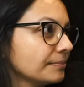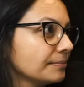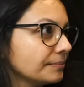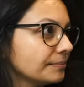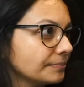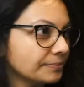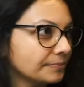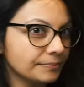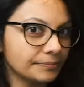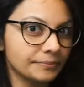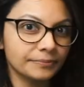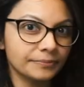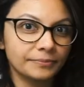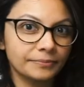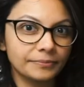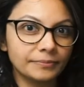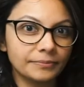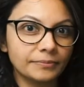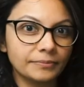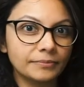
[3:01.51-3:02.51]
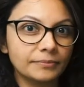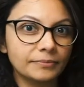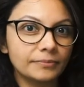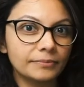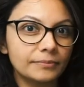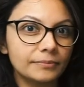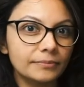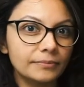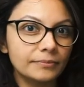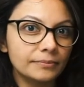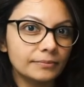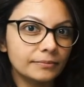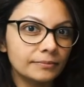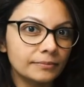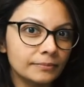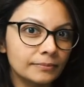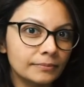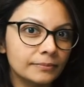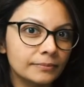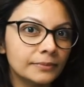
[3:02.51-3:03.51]

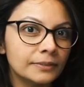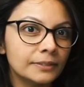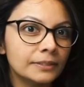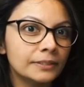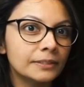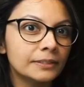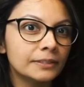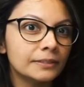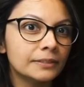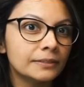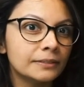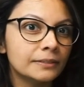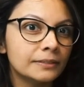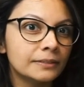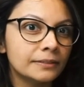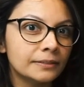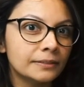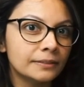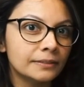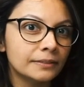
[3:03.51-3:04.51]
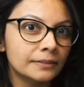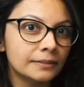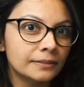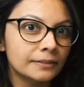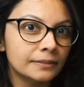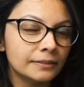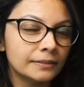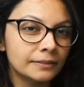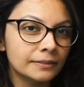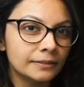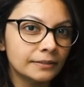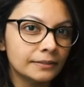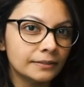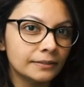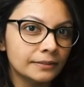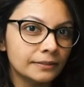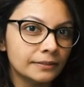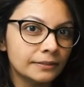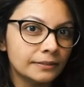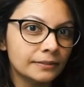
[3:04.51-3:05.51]

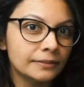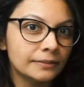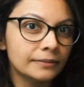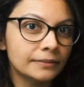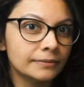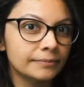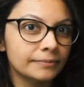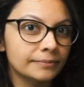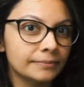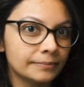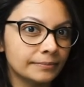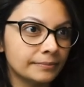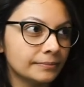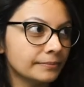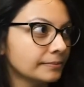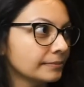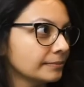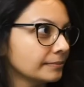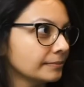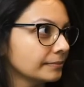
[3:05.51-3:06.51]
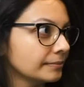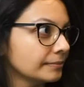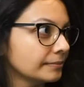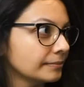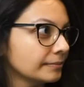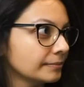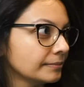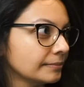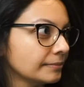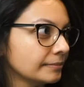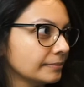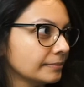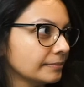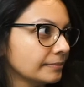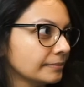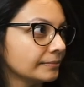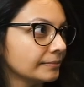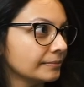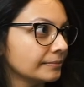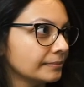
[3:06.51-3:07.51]

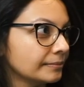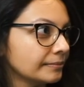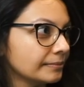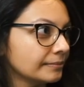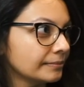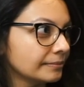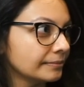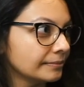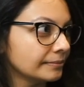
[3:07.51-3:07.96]
The person shown says nothing.